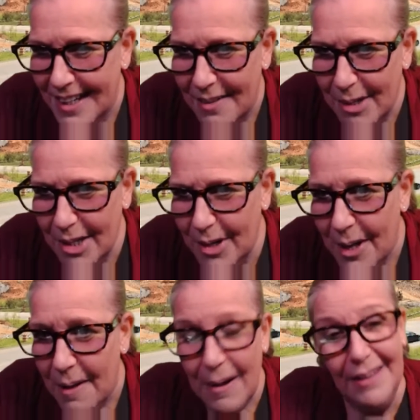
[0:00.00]
But anyway,
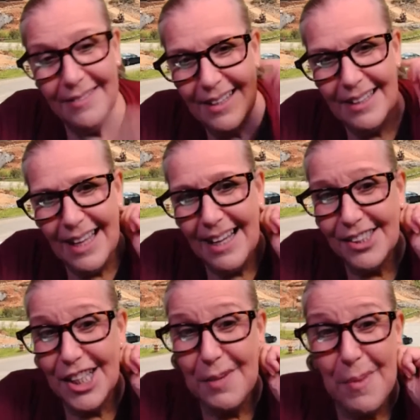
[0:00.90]
they, they actually
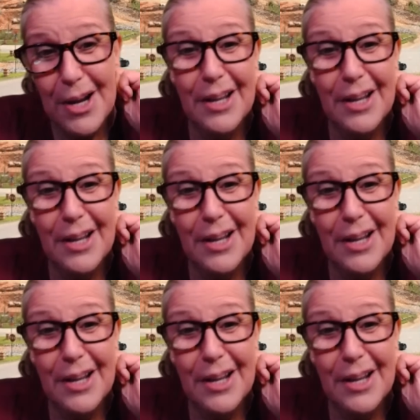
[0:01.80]
gave my,